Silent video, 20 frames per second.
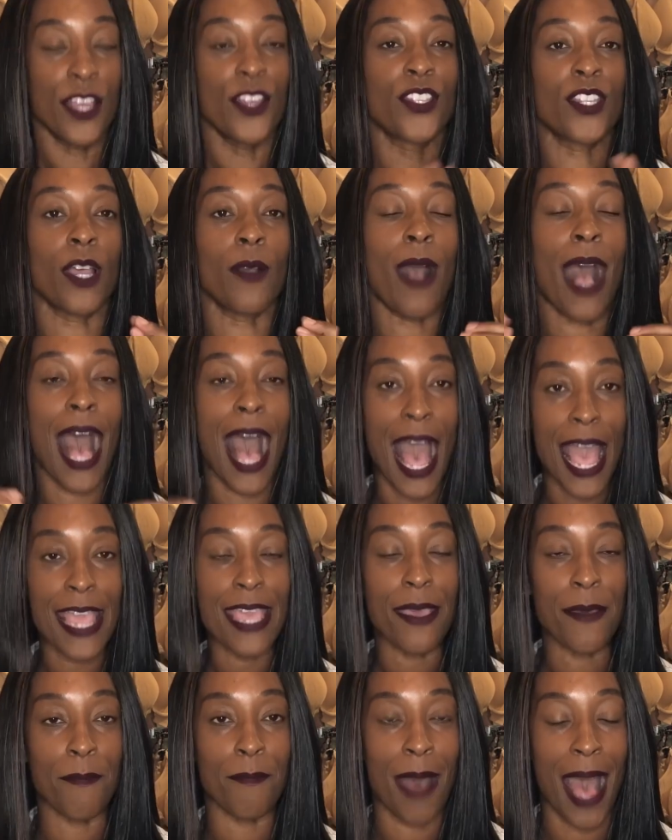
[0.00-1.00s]
So
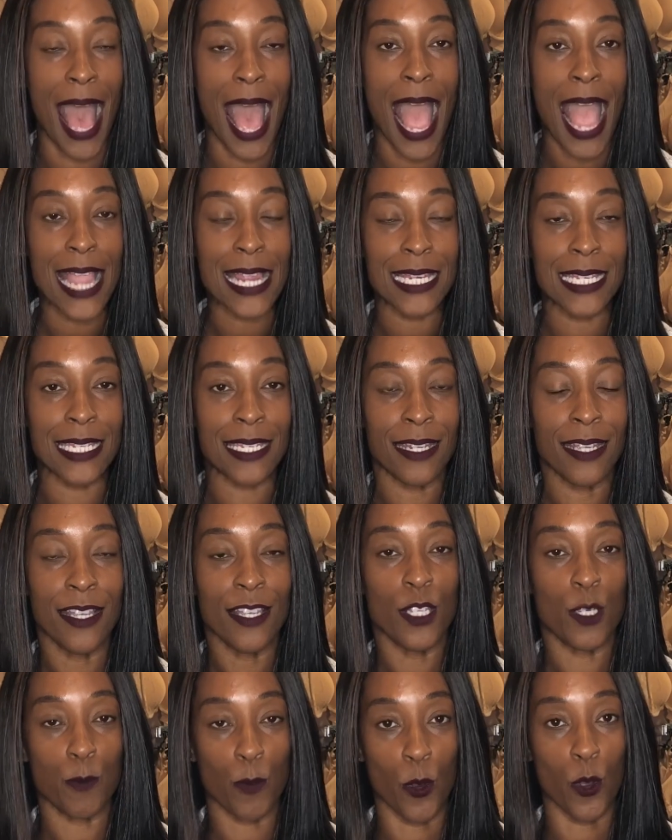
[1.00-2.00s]
high impact
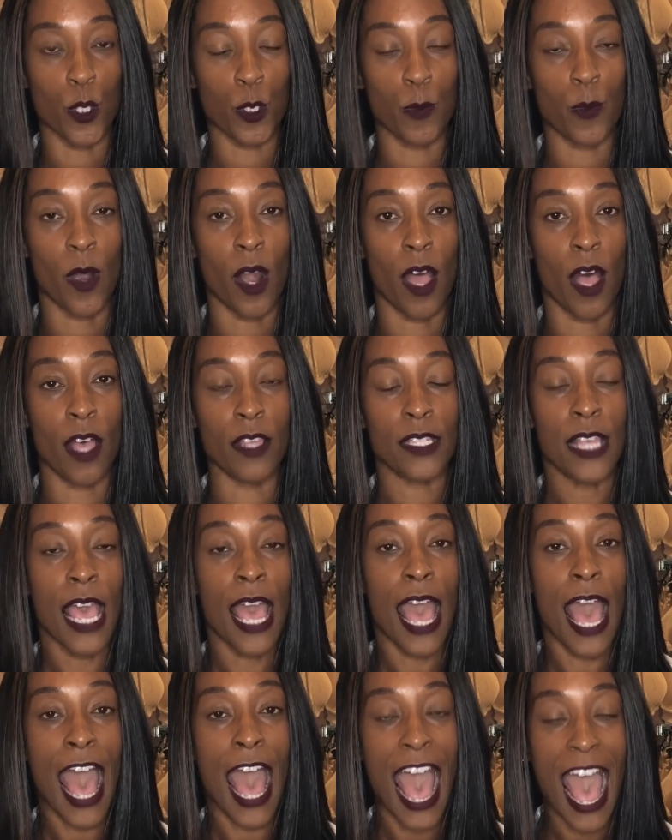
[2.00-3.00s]
sports bras
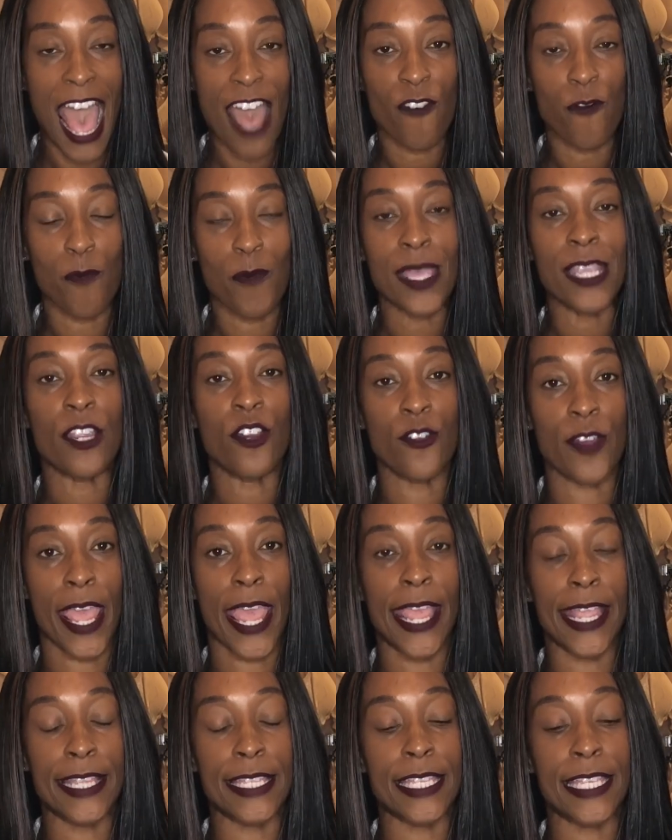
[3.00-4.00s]
have been
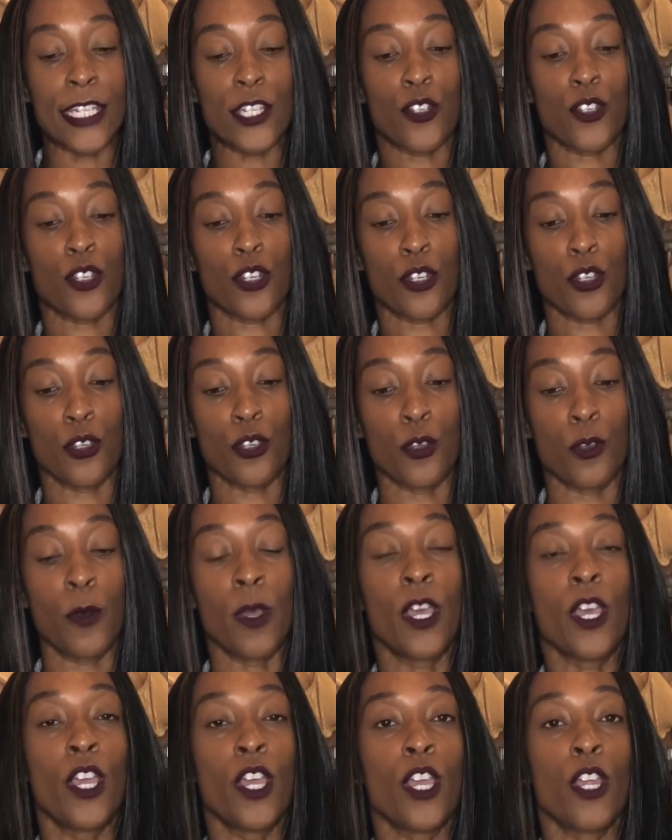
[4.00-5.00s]
created
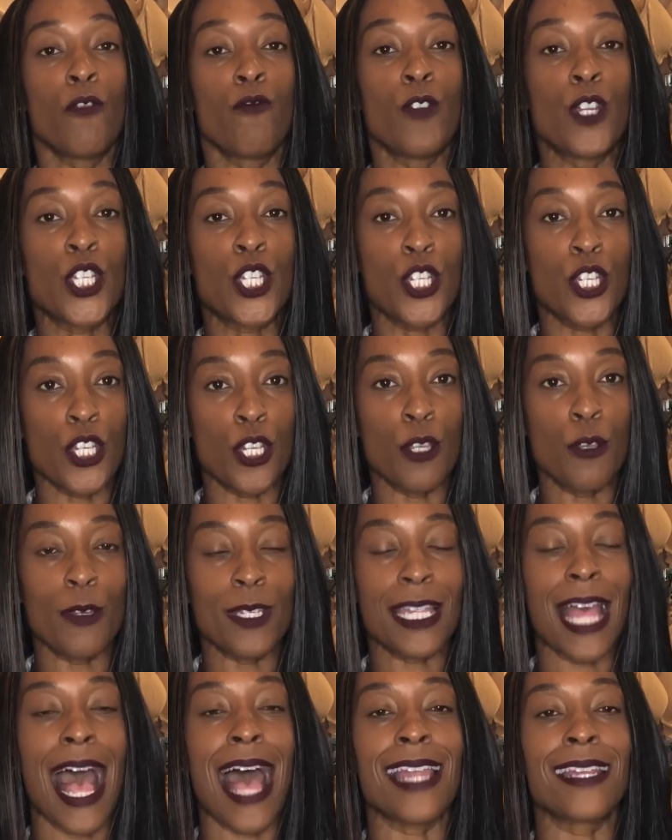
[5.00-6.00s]
to
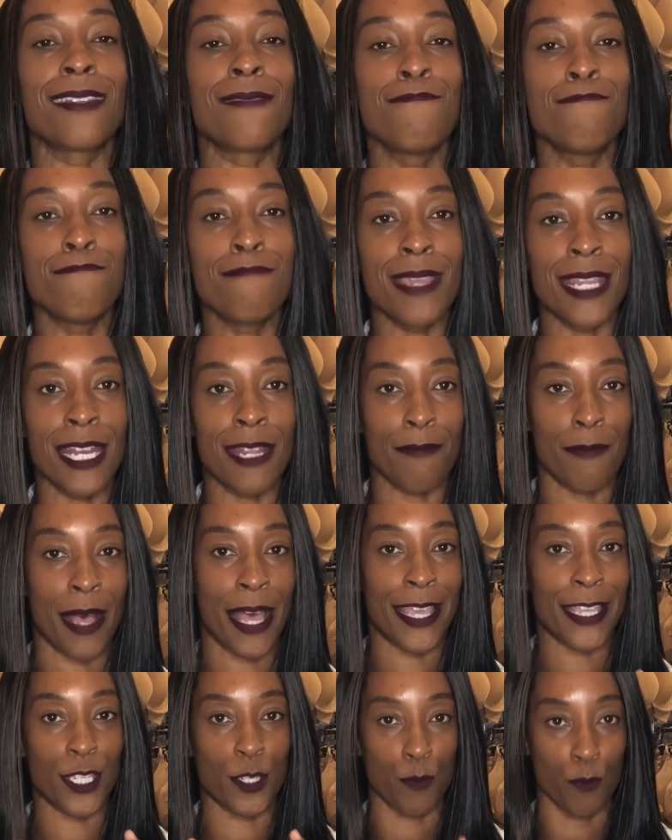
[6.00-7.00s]
reduce and
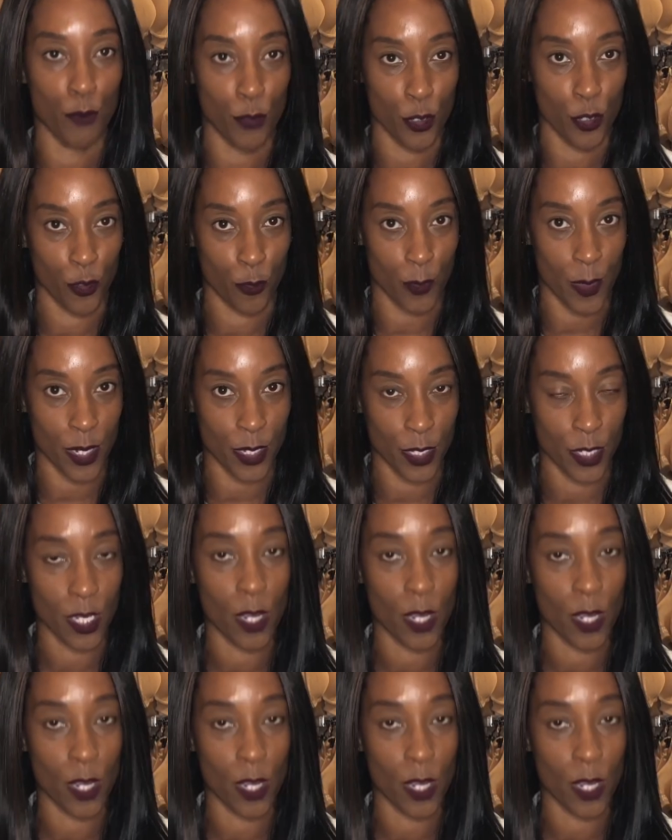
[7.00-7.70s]
minimize movement.